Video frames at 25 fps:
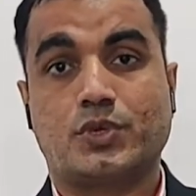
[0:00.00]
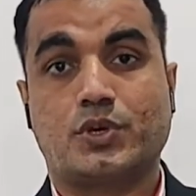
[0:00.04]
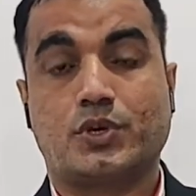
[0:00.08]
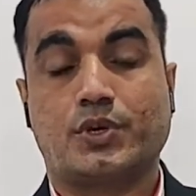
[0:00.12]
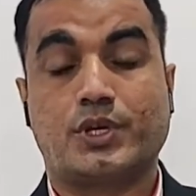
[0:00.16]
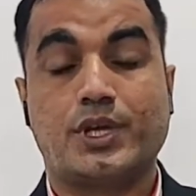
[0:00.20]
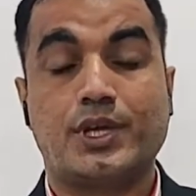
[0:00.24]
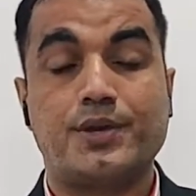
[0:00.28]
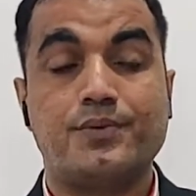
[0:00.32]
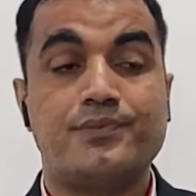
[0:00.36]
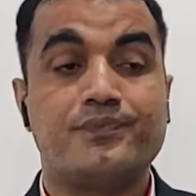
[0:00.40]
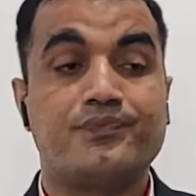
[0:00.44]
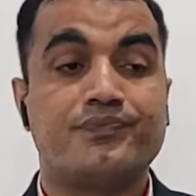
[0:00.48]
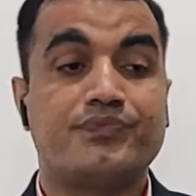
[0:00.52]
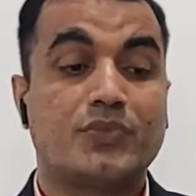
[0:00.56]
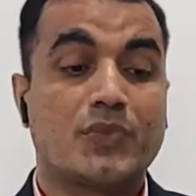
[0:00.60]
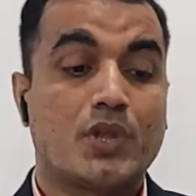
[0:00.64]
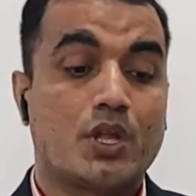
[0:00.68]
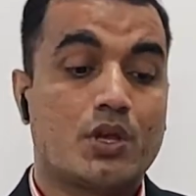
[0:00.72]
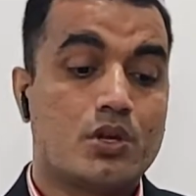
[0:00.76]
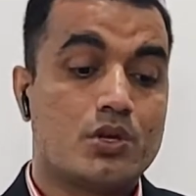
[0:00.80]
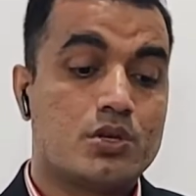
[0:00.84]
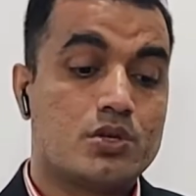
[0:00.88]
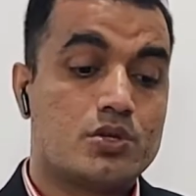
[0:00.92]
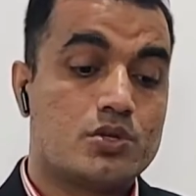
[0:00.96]
Okay,
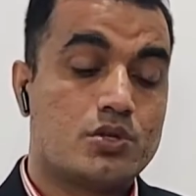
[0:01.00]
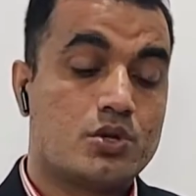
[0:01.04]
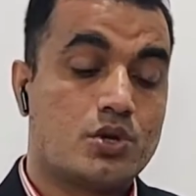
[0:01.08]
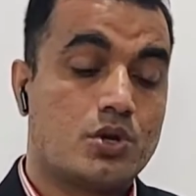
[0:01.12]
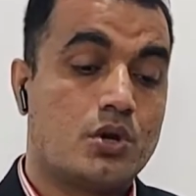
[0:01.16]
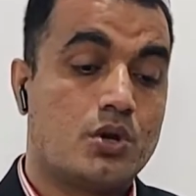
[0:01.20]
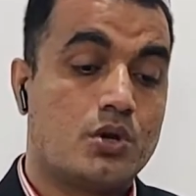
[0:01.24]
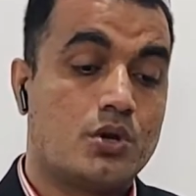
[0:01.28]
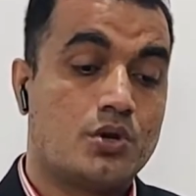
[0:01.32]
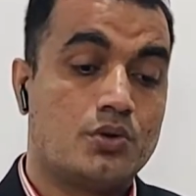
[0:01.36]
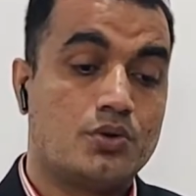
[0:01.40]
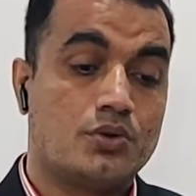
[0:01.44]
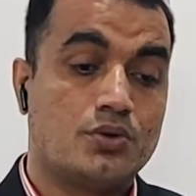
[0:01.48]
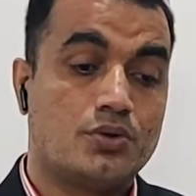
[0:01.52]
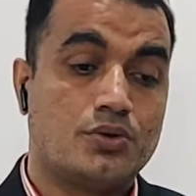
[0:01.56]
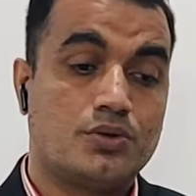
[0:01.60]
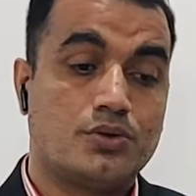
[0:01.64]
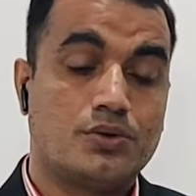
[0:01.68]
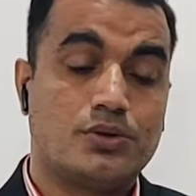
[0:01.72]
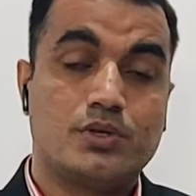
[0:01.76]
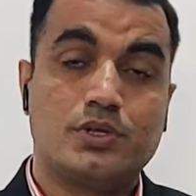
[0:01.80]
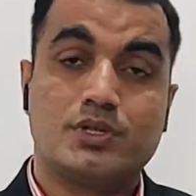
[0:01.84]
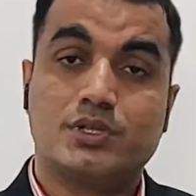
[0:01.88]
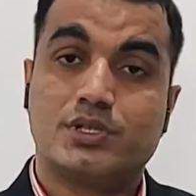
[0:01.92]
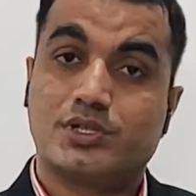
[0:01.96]
so
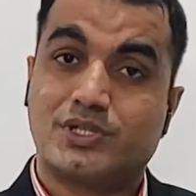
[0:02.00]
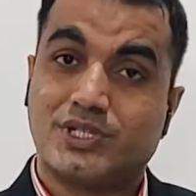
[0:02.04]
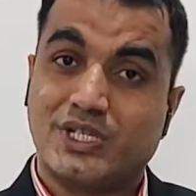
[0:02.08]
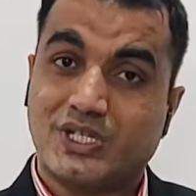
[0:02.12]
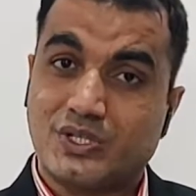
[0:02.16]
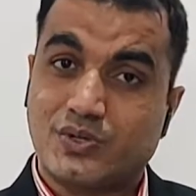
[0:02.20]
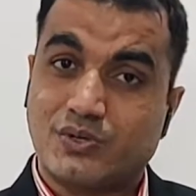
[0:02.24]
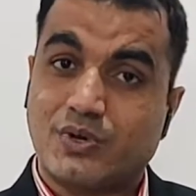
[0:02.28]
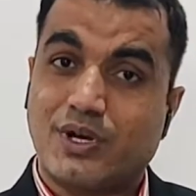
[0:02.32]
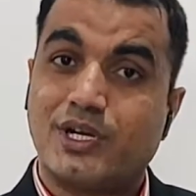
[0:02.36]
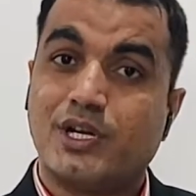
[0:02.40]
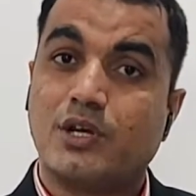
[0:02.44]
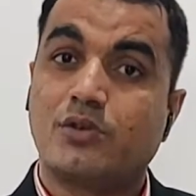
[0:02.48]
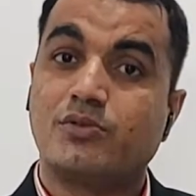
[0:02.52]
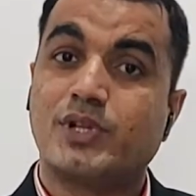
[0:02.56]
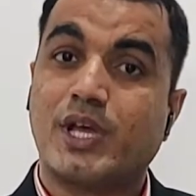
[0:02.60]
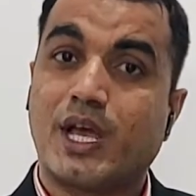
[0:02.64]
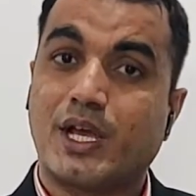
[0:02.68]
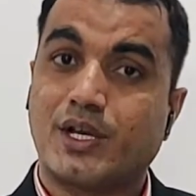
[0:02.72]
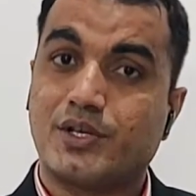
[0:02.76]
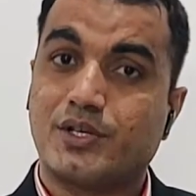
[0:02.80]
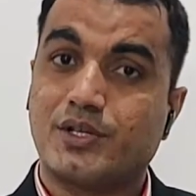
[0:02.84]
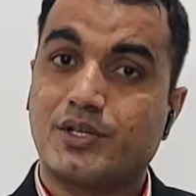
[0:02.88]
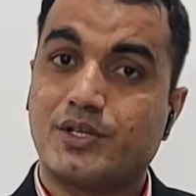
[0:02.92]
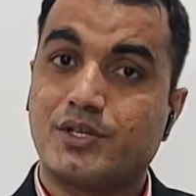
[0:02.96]
just write down the
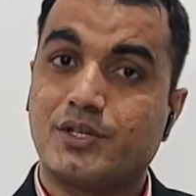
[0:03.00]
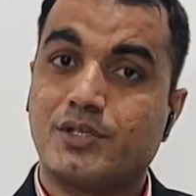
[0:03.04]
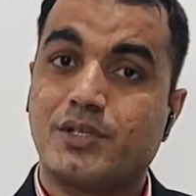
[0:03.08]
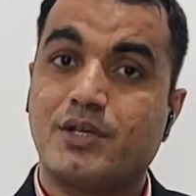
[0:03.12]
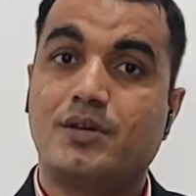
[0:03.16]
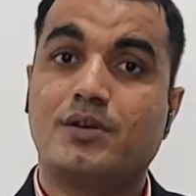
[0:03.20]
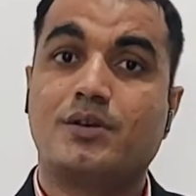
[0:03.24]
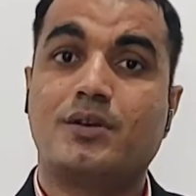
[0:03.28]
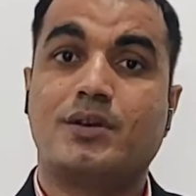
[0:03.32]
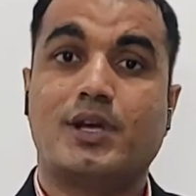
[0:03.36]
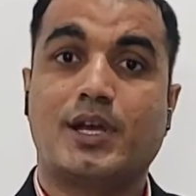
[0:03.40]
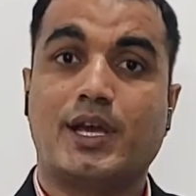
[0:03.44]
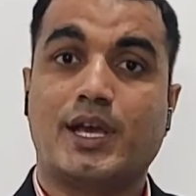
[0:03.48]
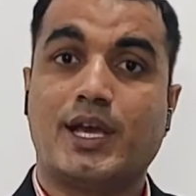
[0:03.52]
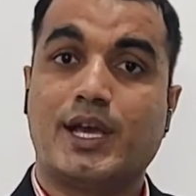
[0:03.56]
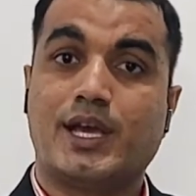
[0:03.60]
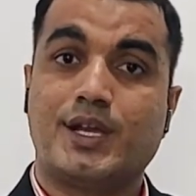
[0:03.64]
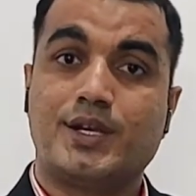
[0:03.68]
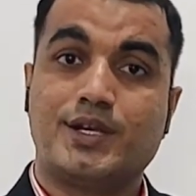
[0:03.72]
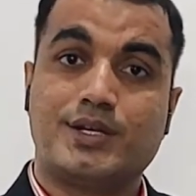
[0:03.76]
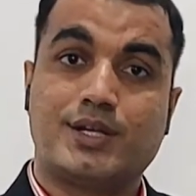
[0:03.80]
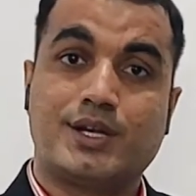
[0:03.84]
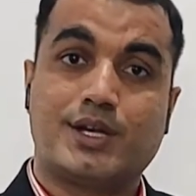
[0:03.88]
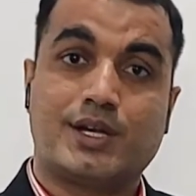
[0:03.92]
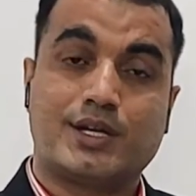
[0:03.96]
actions
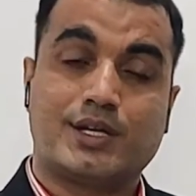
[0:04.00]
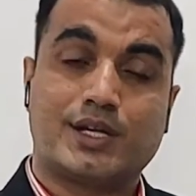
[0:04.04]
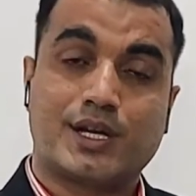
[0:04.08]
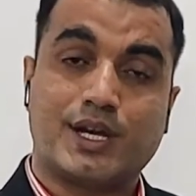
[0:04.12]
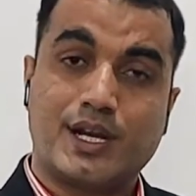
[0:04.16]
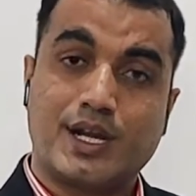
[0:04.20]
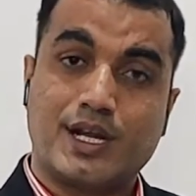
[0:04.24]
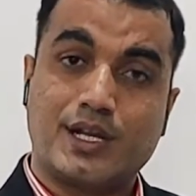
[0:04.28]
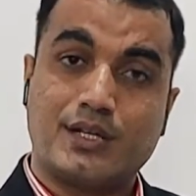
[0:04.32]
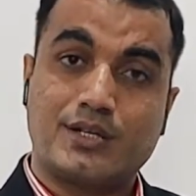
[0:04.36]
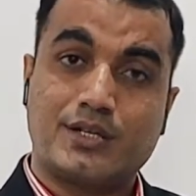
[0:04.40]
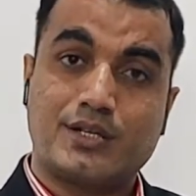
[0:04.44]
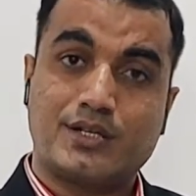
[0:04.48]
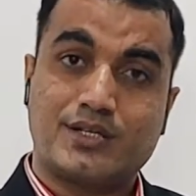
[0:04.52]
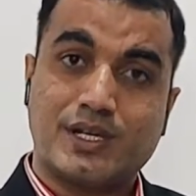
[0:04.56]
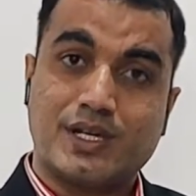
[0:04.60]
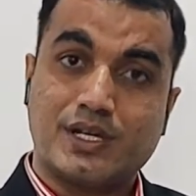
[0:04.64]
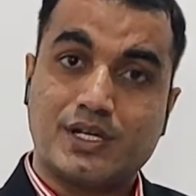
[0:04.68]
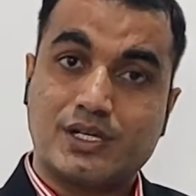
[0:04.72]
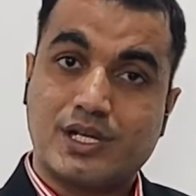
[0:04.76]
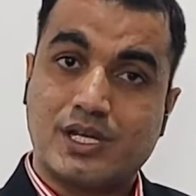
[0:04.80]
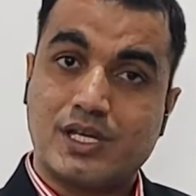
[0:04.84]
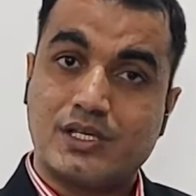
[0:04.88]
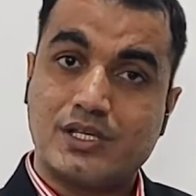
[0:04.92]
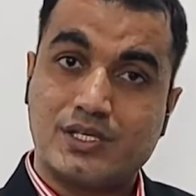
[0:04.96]
and connect the
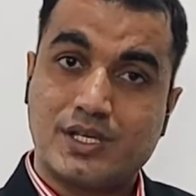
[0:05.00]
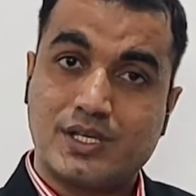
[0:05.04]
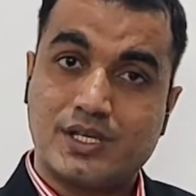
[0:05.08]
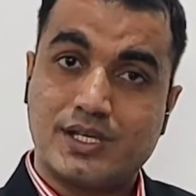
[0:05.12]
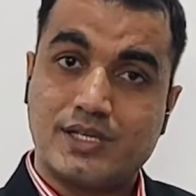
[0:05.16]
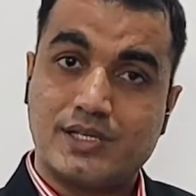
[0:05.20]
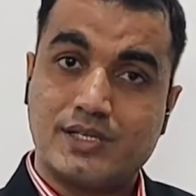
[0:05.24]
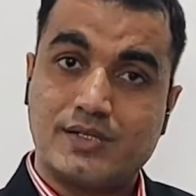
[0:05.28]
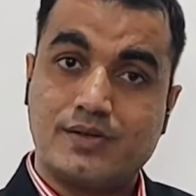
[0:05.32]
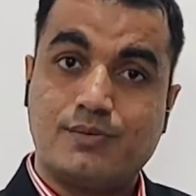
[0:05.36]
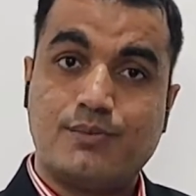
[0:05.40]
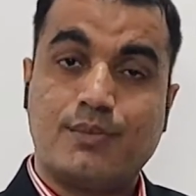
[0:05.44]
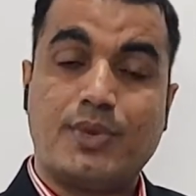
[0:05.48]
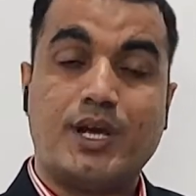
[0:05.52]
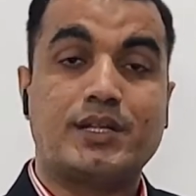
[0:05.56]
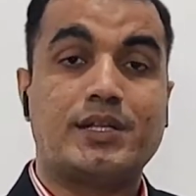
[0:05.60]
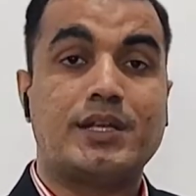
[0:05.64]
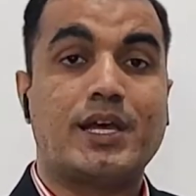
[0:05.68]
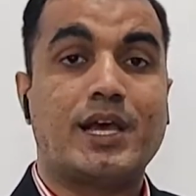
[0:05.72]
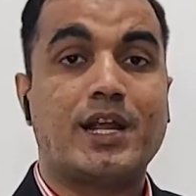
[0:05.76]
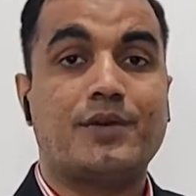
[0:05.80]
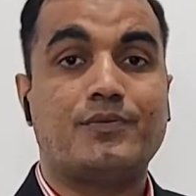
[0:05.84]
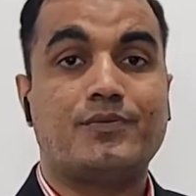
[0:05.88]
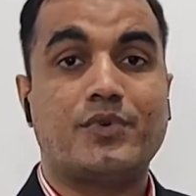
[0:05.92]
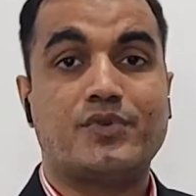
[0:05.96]
sentences by the
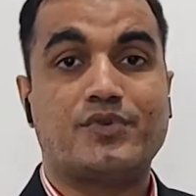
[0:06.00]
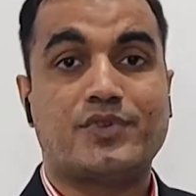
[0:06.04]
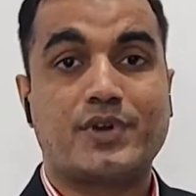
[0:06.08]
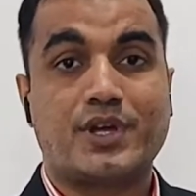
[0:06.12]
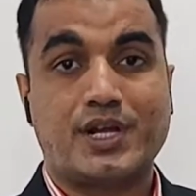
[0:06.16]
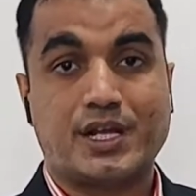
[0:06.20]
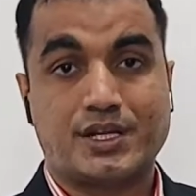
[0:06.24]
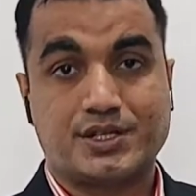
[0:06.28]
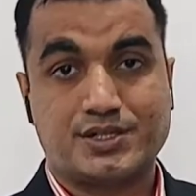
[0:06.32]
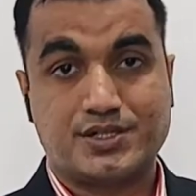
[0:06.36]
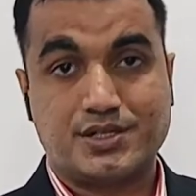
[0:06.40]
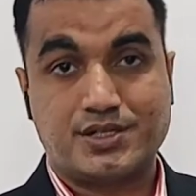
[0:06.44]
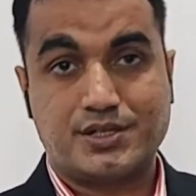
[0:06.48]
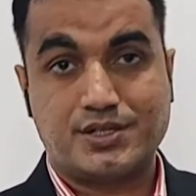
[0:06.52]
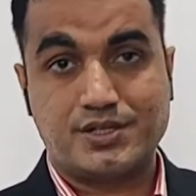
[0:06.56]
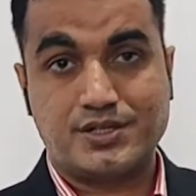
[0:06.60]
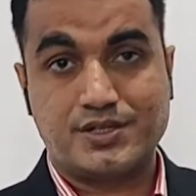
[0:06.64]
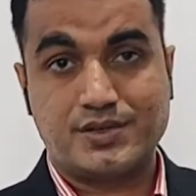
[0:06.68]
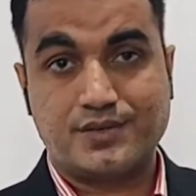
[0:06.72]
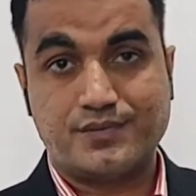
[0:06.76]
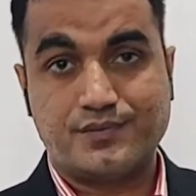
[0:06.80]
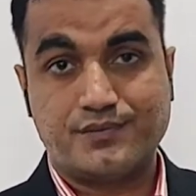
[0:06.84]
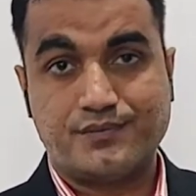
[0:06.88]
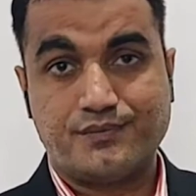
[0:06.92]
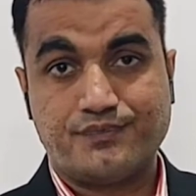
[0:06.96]
help of
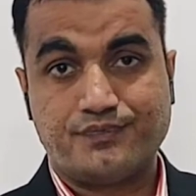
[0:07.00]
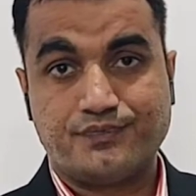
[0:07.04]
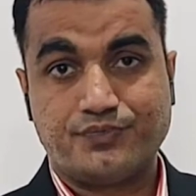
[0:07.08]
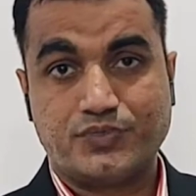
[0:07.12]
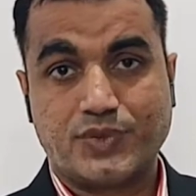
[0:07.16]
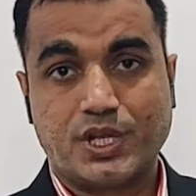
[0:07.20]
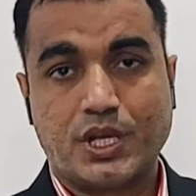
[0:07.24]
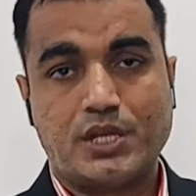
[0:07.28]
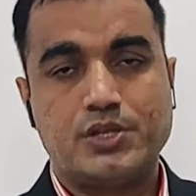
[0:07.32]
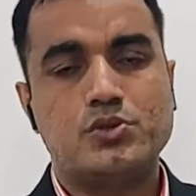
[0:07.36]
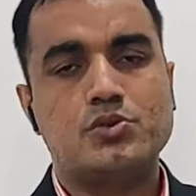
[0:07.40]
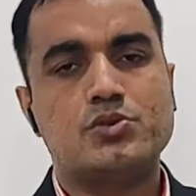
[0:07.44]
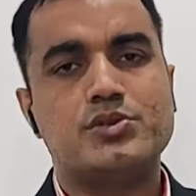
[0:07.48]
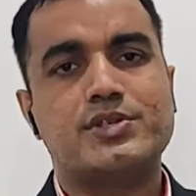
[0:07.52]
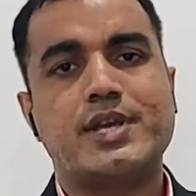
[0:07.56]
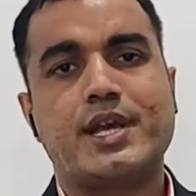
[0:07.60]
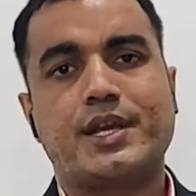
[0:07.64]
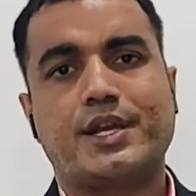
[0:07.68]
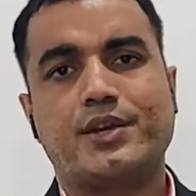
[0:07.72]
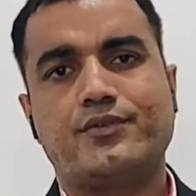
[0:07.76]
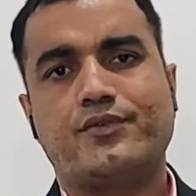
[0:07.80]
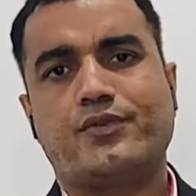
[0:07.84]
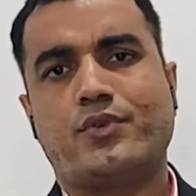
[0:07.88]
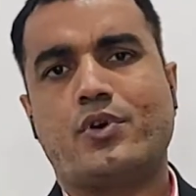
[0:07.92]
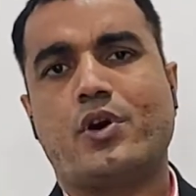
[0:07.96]
connectors, and use
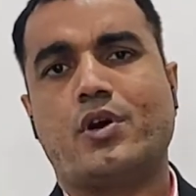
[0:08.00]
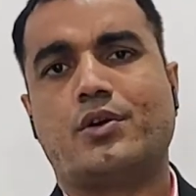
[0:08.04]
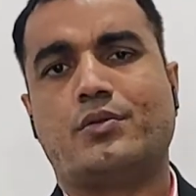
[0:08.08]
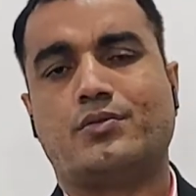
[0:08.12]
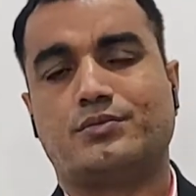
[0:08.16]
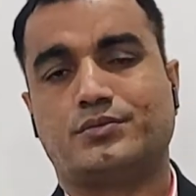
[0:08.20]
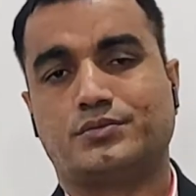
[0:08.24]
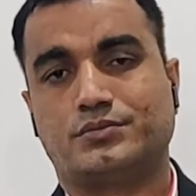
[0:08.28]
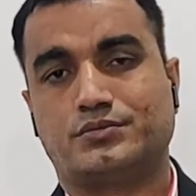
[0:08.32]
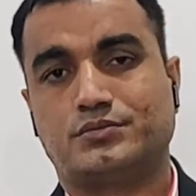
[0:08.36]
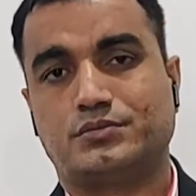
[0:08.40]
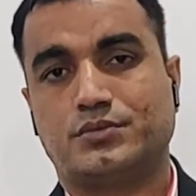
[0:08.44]
second form.